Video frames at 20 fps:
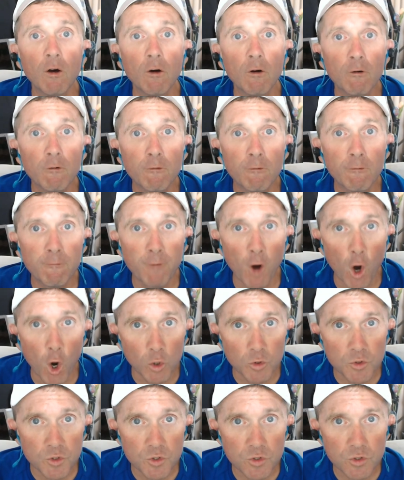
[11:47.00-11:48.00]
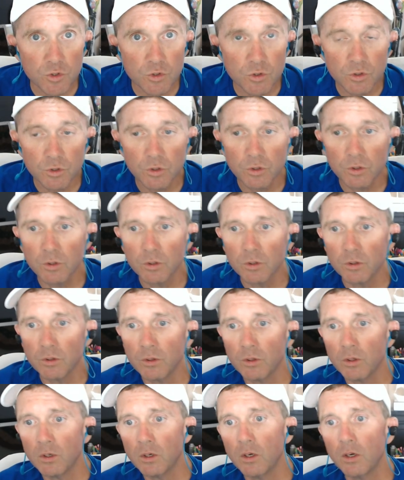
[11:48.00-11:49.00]
false.
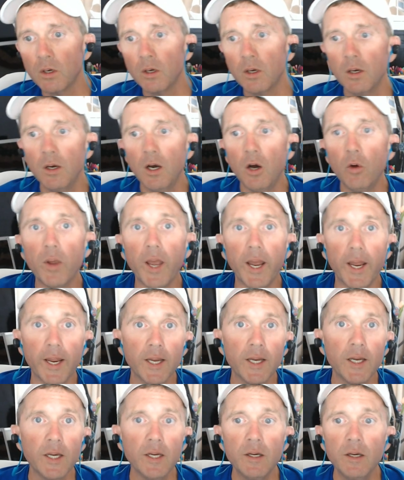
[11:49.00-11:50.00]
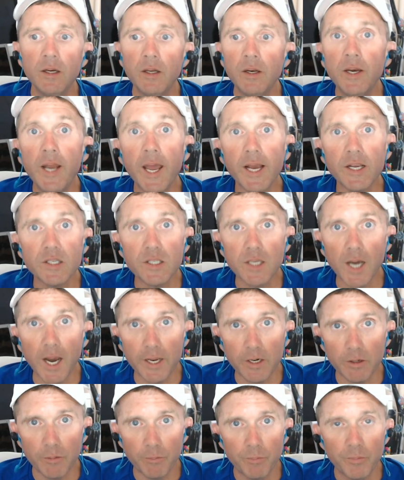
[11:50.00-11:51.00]
Okay, next
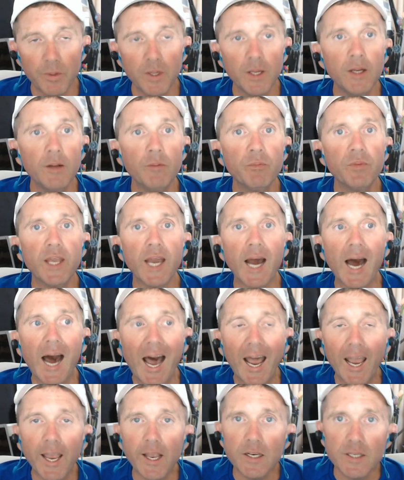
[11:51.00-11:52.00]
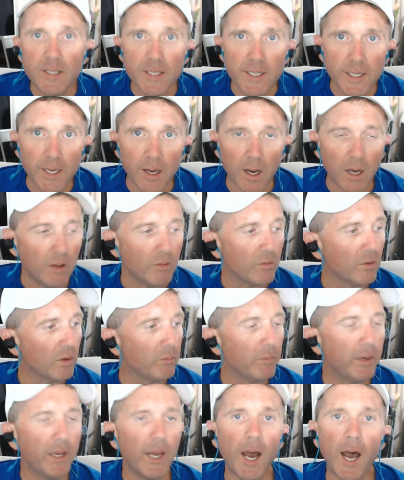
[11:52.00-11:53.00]
item. The idea
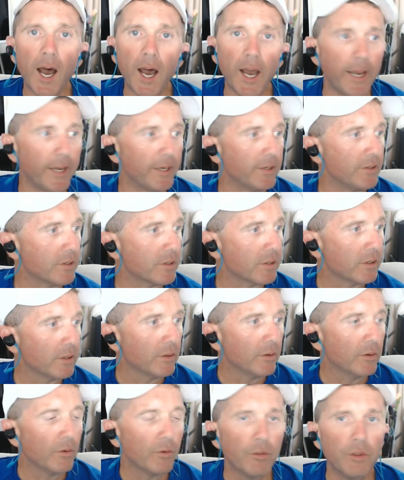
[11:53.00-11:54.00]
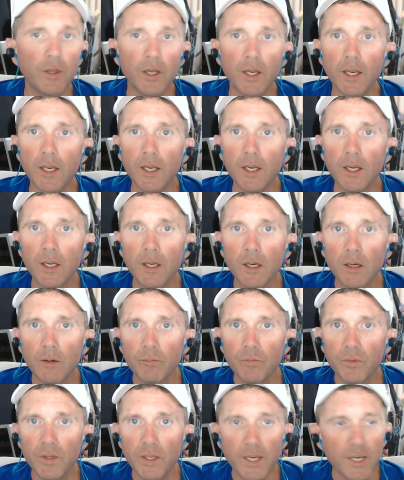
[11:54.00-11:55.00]
behind the
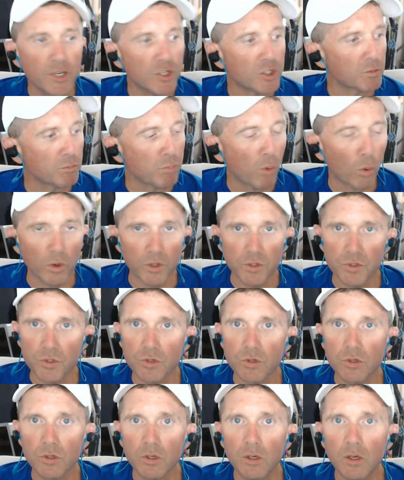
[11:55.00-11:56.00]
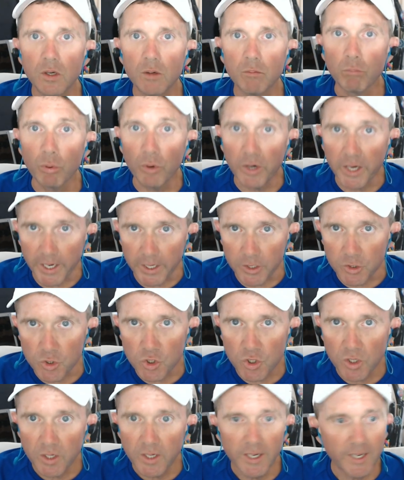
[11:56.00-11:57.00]
esports
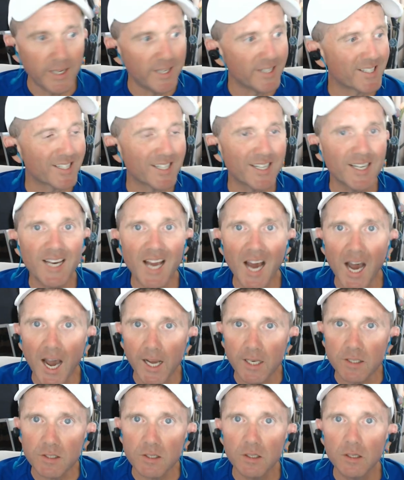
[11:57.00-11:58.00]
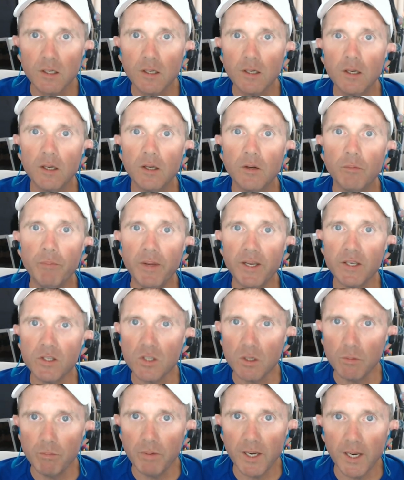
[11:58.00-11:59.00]
bridge is not meant to
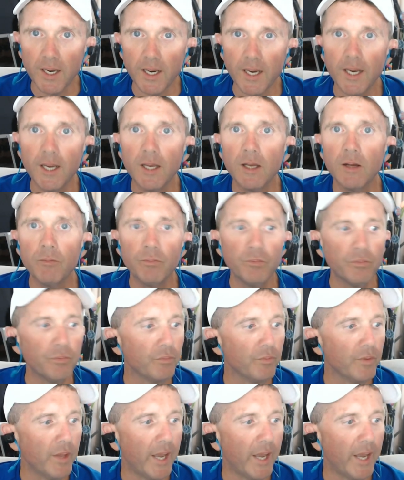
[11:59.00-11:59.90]
be a